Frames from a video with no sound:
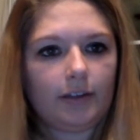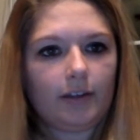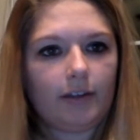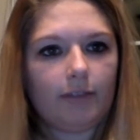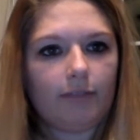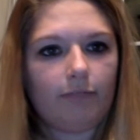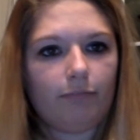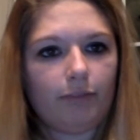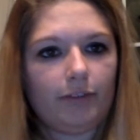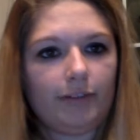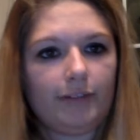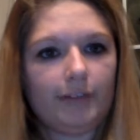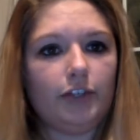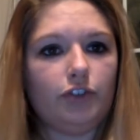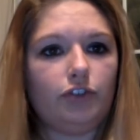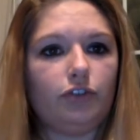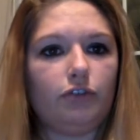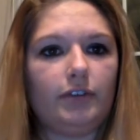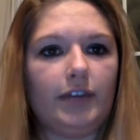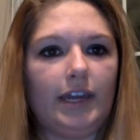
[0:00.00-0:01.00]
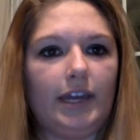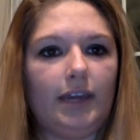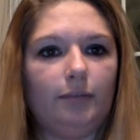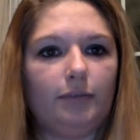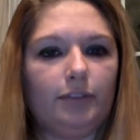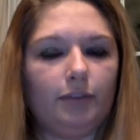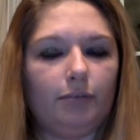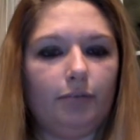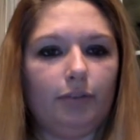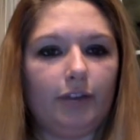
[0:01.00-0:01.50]
of potential
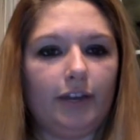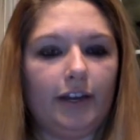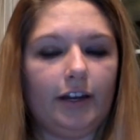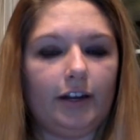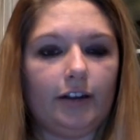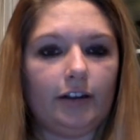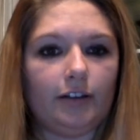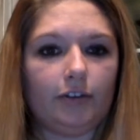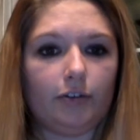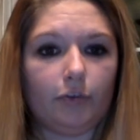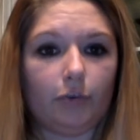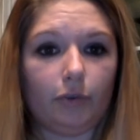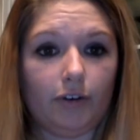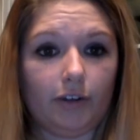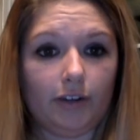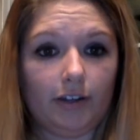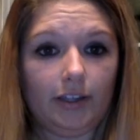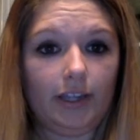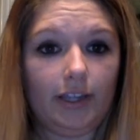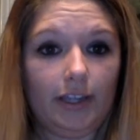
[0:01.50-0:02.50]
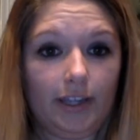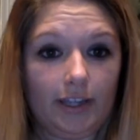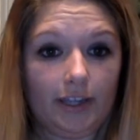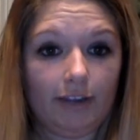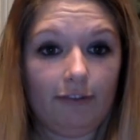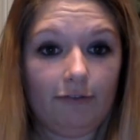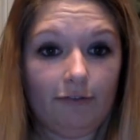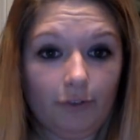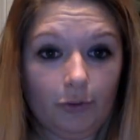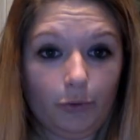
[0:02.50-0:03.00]
games and players, or
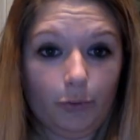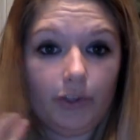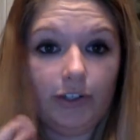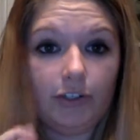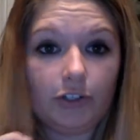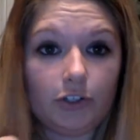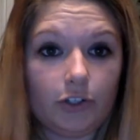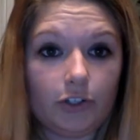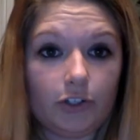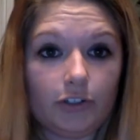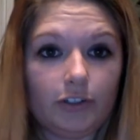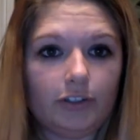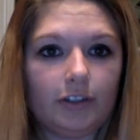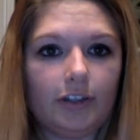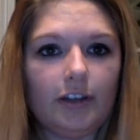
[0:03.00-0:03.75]
influencers,